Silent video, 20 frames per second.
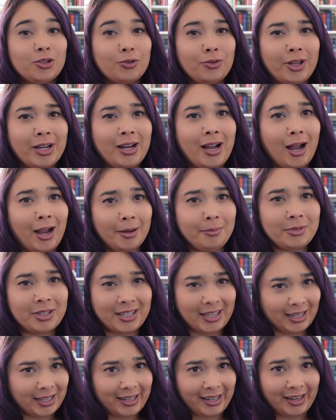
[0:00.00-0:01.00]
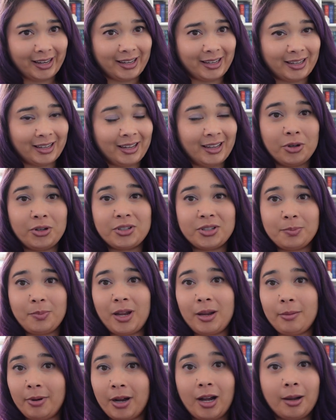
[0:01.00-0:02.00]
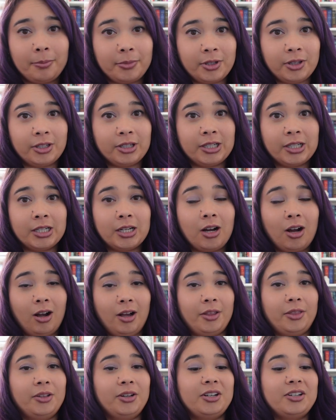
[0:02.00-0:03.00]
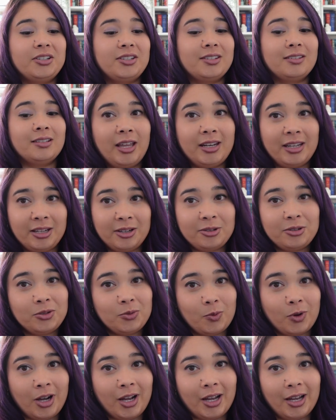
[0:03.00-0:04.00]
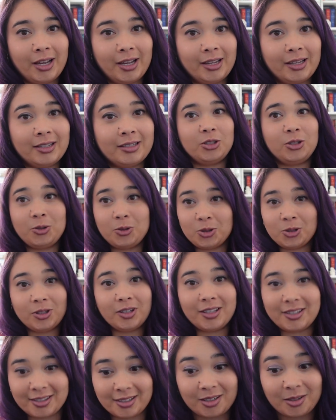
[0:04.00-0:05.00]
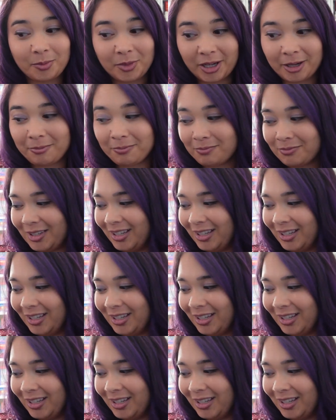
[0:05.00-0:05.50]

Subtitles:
So like I'm getting books by popular authors. And here's why you should listen to me.